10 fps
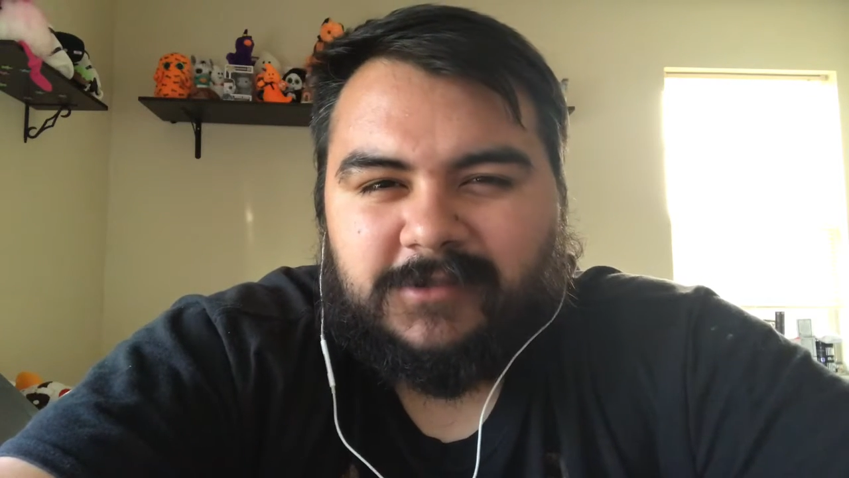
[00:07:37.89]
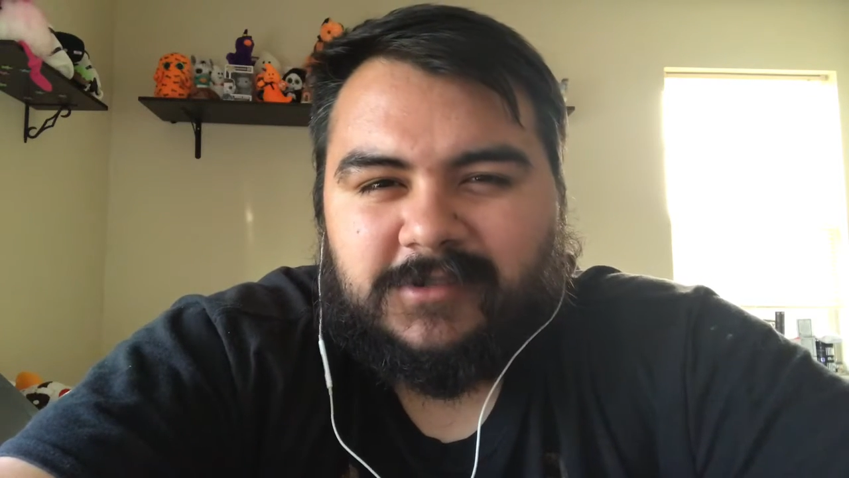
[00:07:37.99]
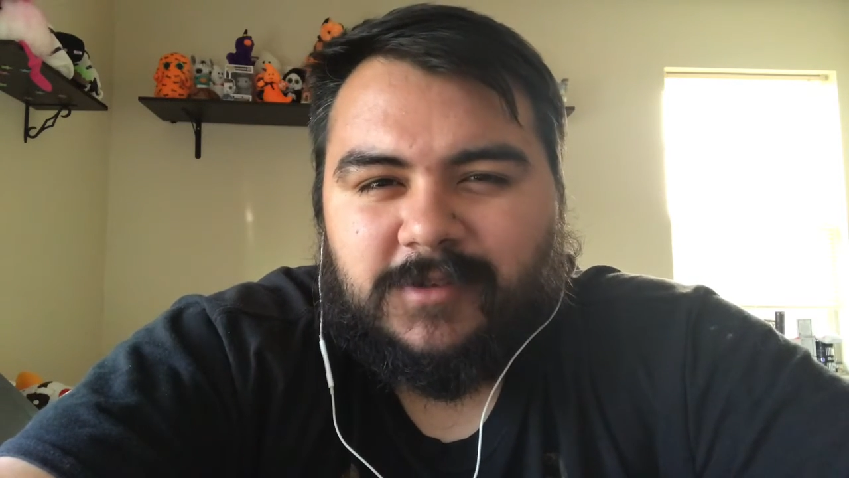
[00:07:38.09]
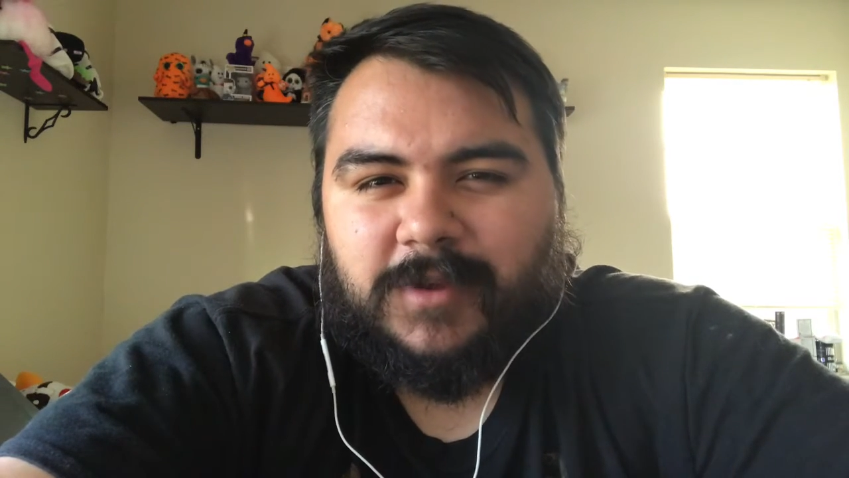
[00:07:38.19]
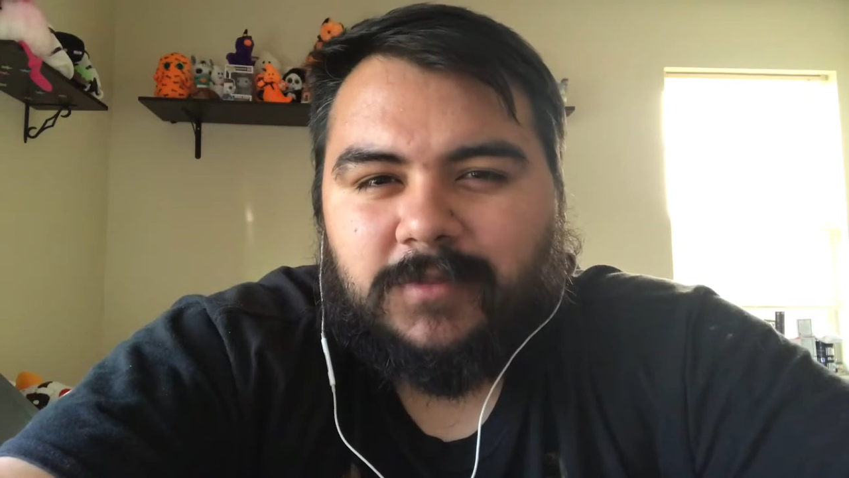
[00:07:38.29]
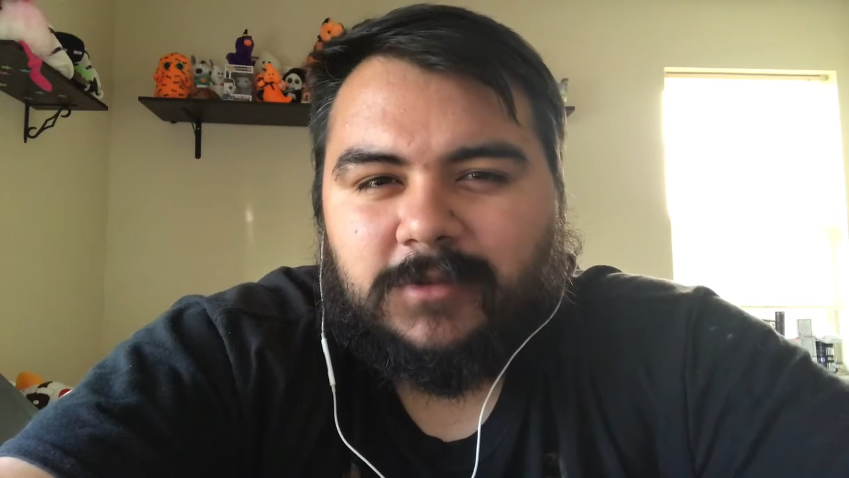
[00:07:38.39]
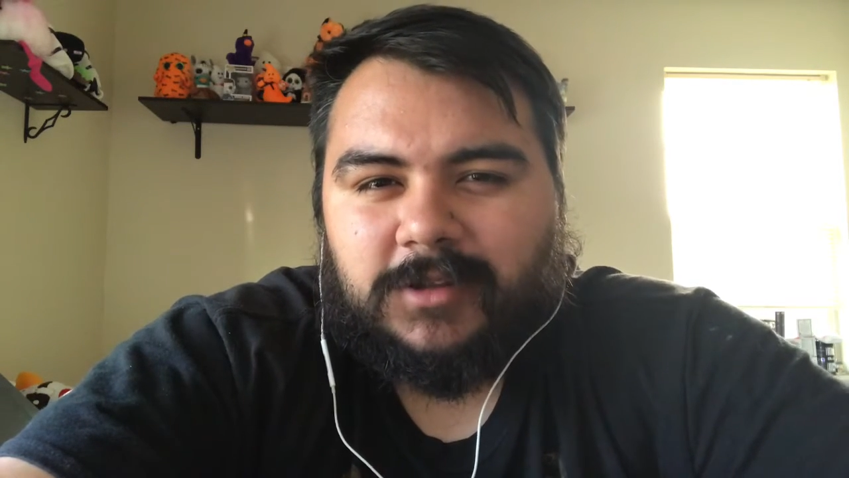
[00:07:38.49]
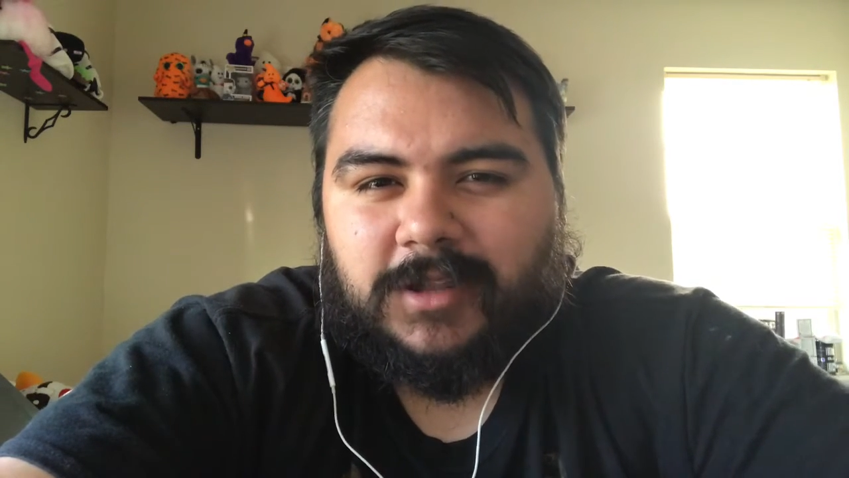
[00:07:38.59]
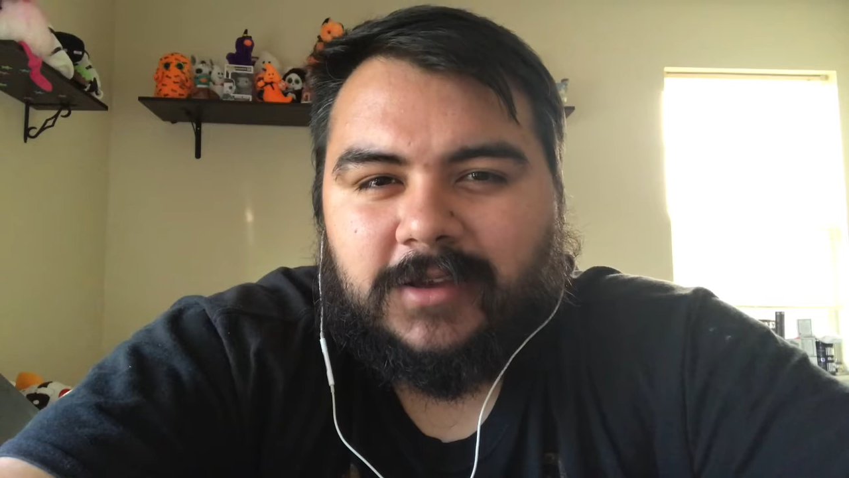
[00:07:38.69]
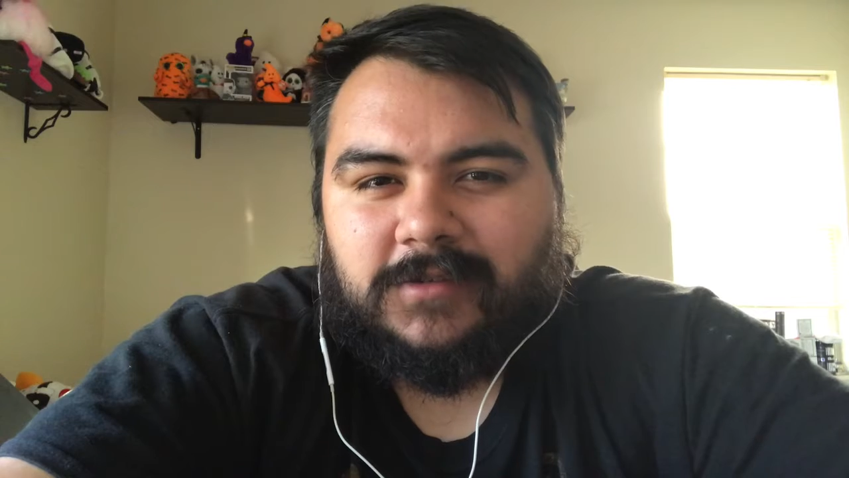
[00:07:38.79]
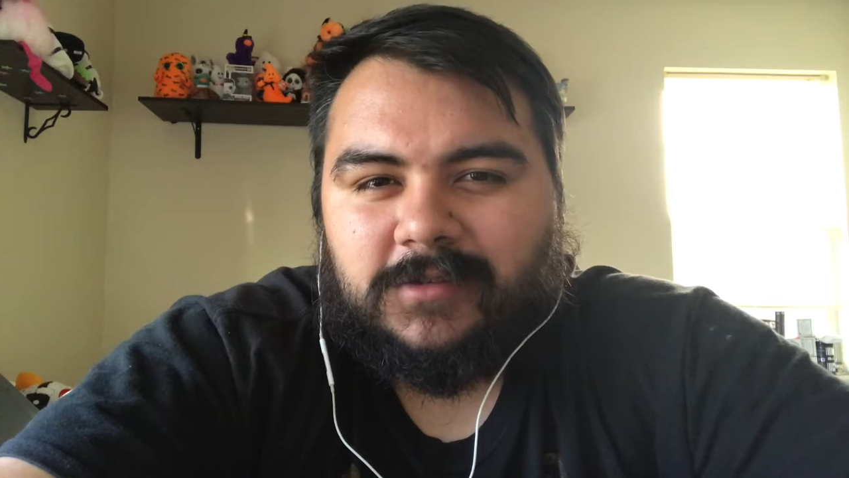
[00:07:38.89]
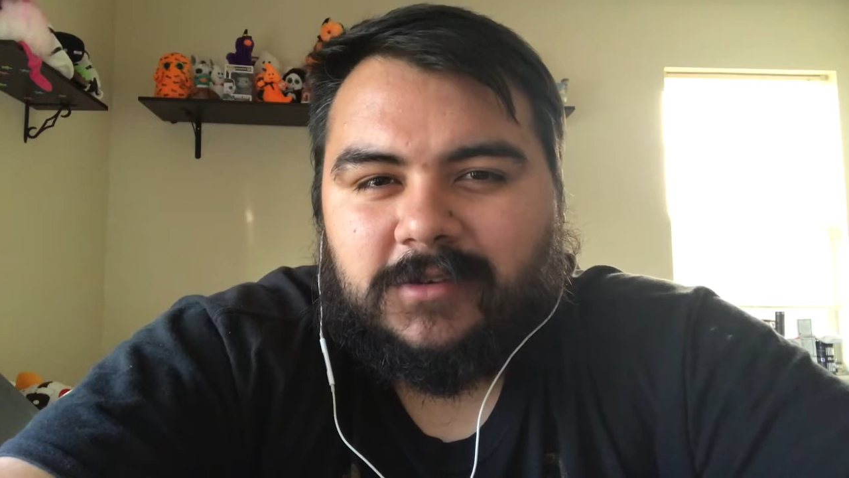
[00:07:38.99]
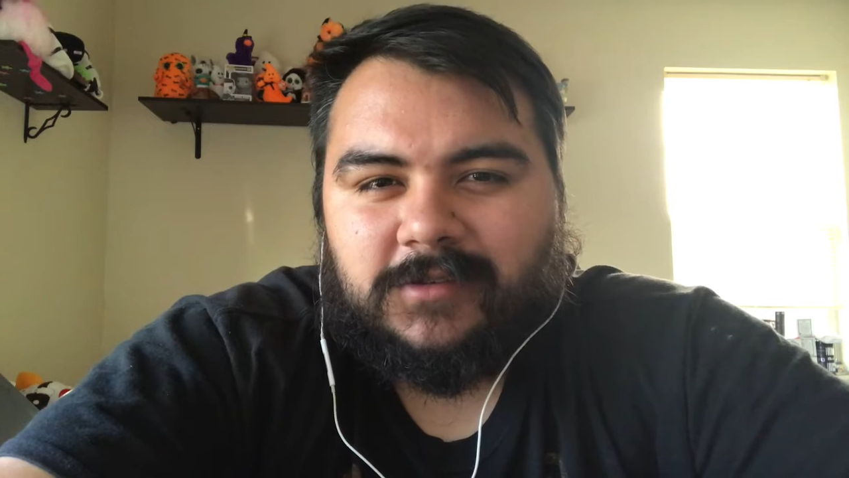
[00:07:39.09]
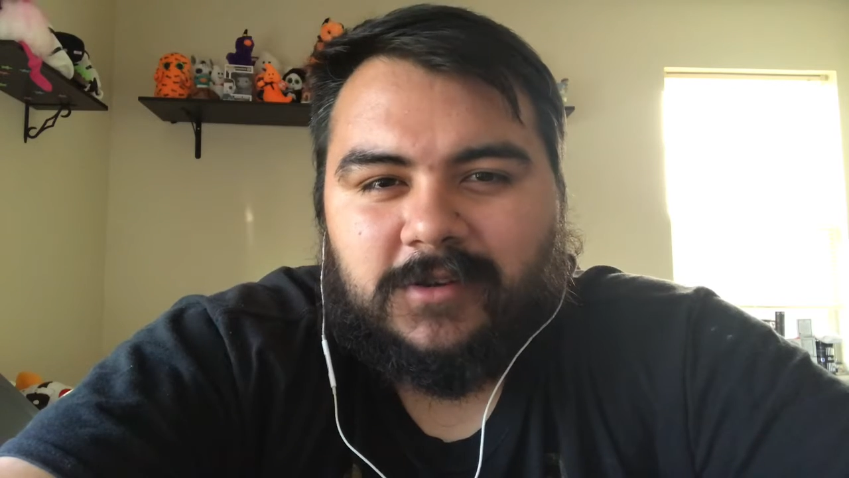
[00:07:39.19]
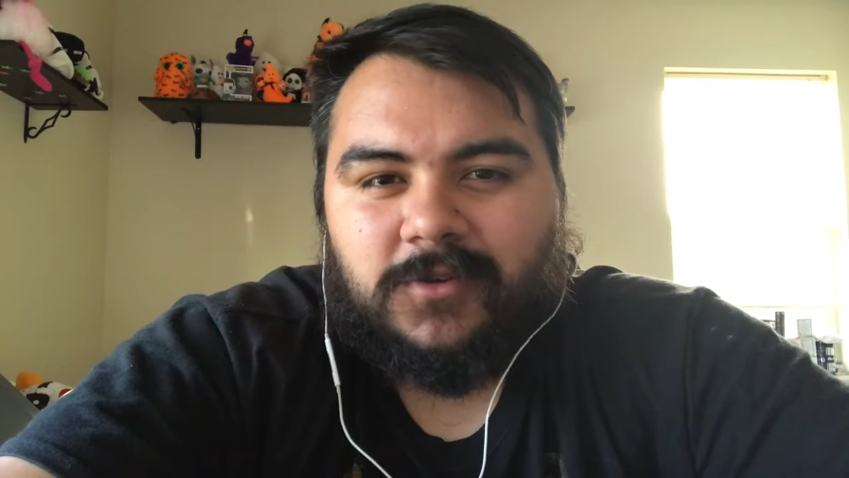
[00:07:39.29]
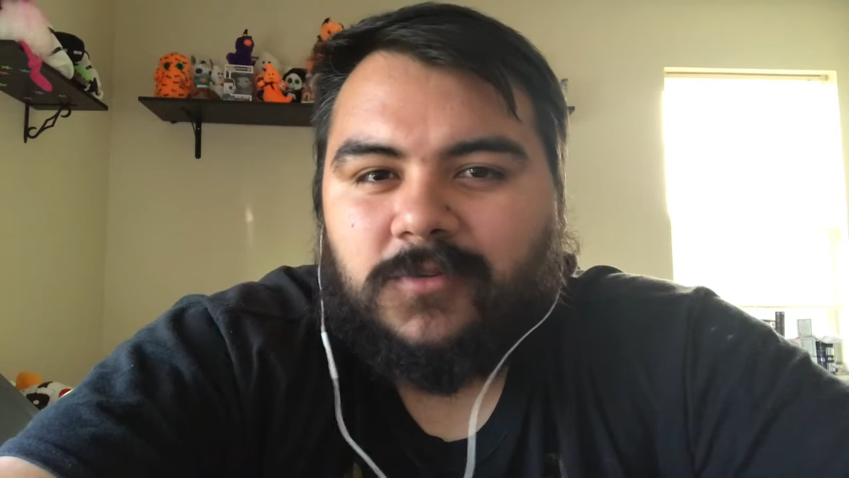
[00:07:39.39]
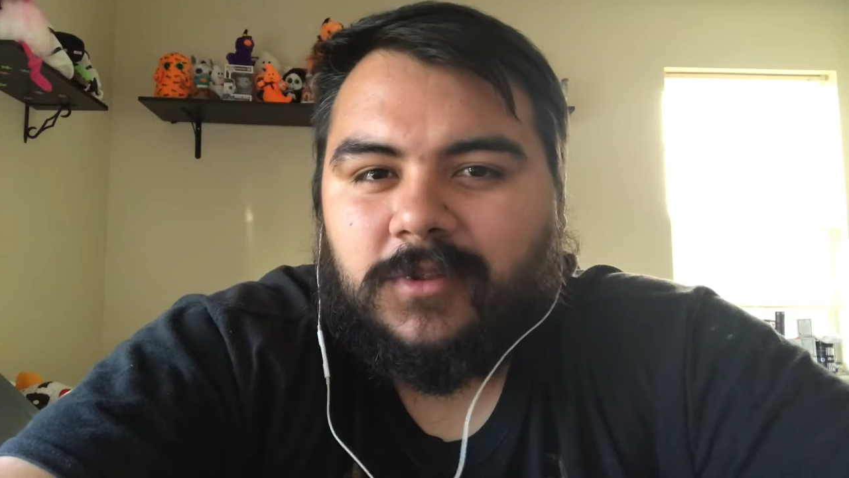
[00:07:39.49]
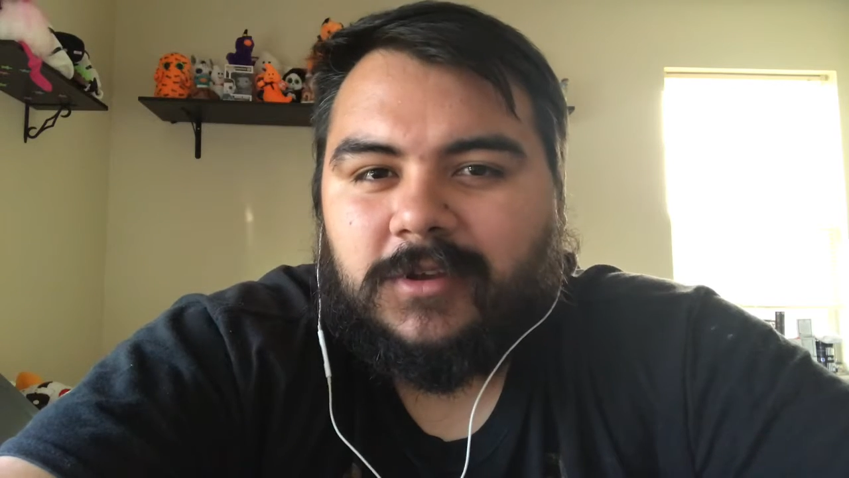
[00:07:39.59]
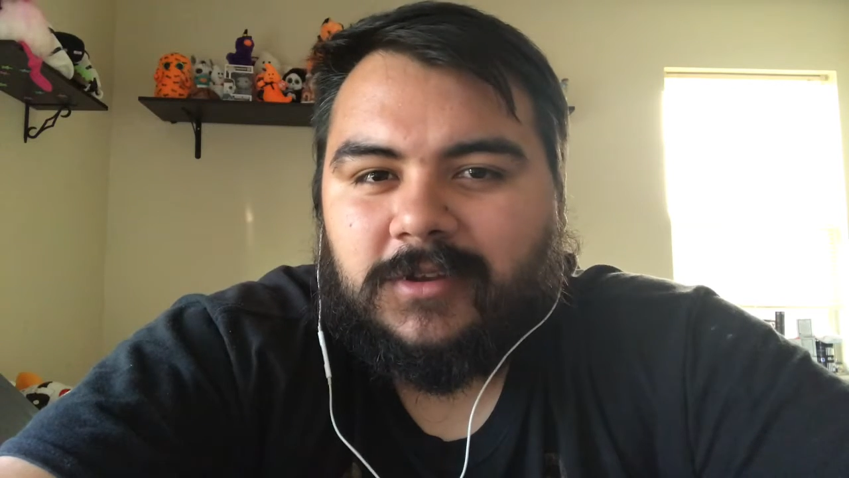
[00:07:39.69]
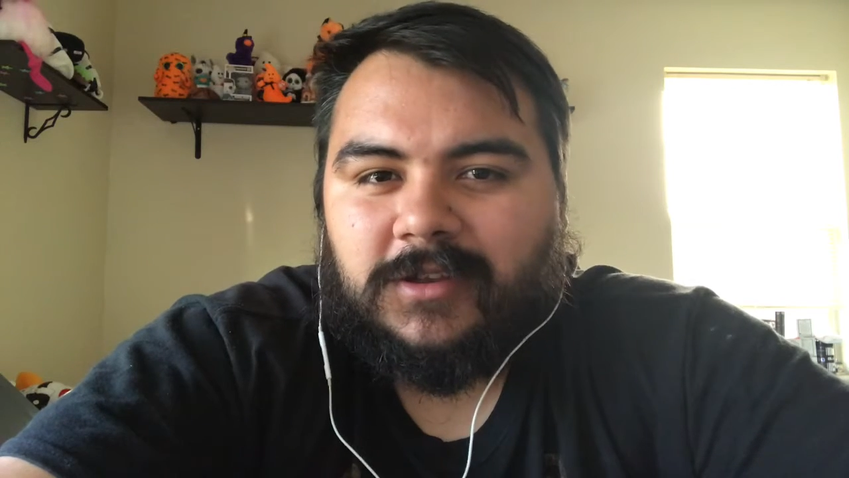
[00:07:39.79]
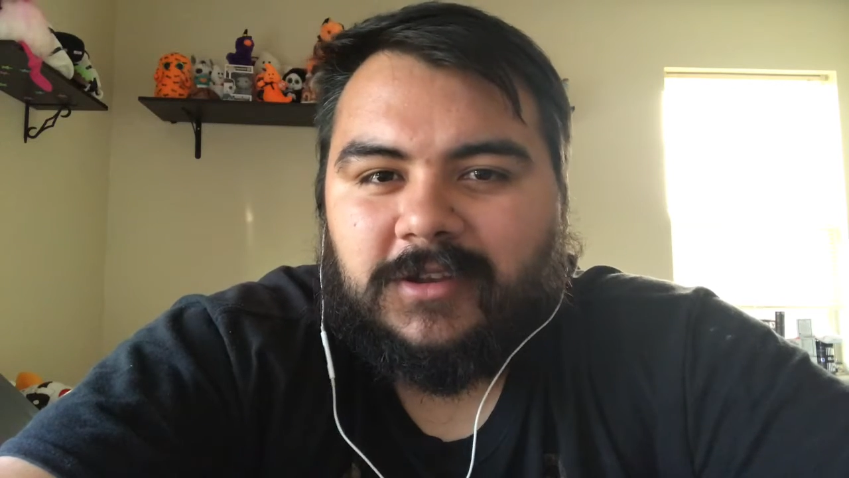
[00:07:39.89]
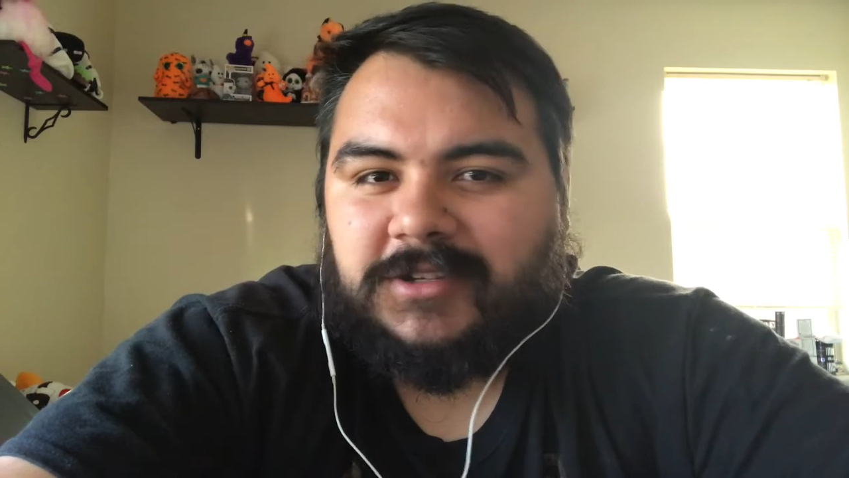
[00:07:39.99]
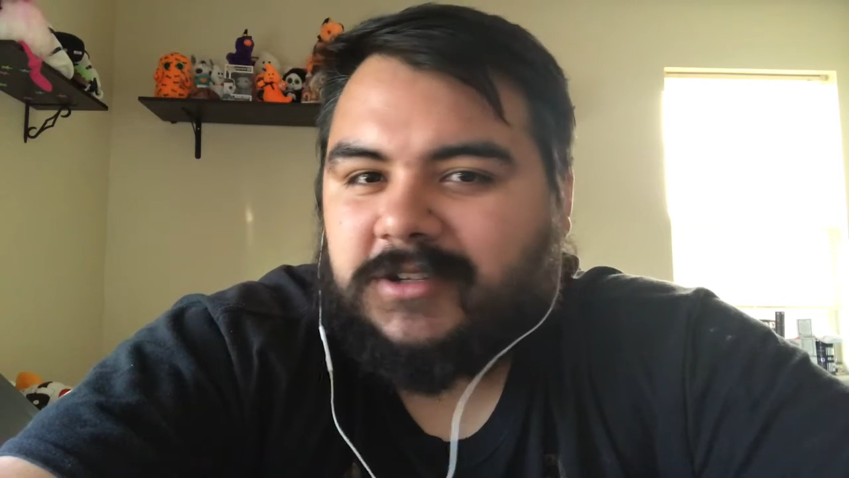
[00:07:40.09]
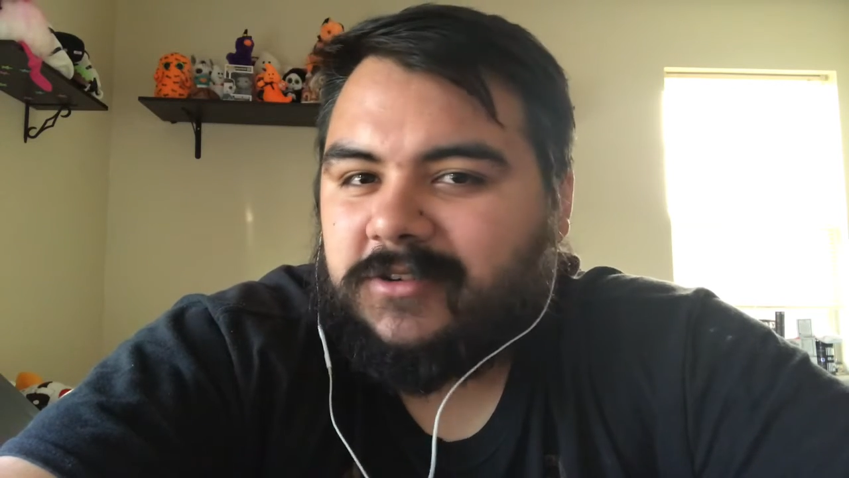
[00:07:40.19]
just to make them look nice because they're in really good condition.